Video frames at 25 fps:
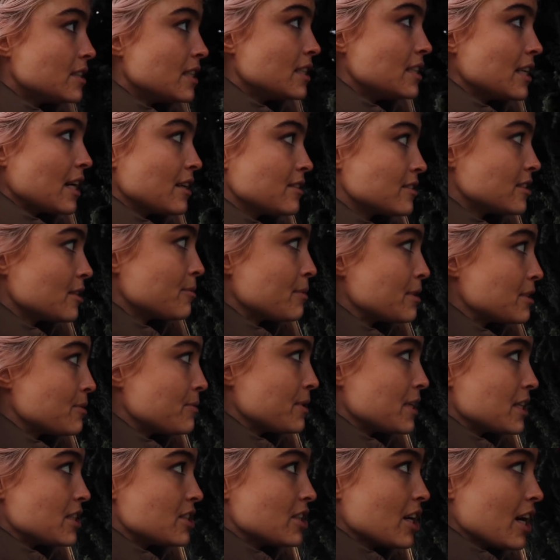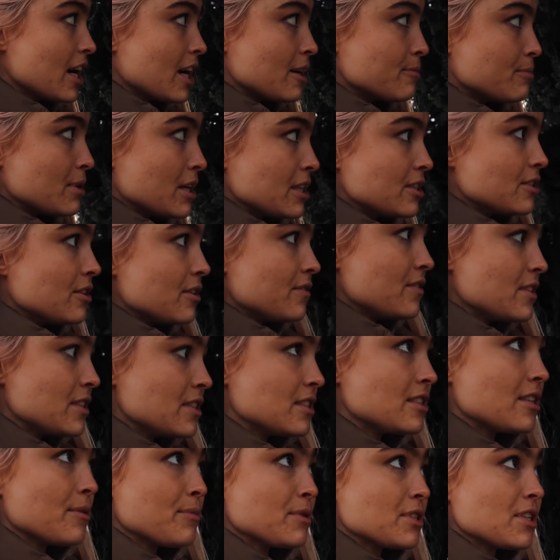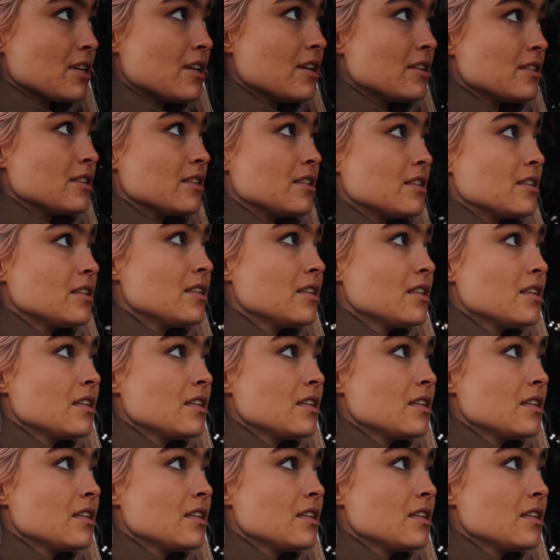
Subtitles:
sit down somewhere so we can chat, but I don't know if this is someone's garden.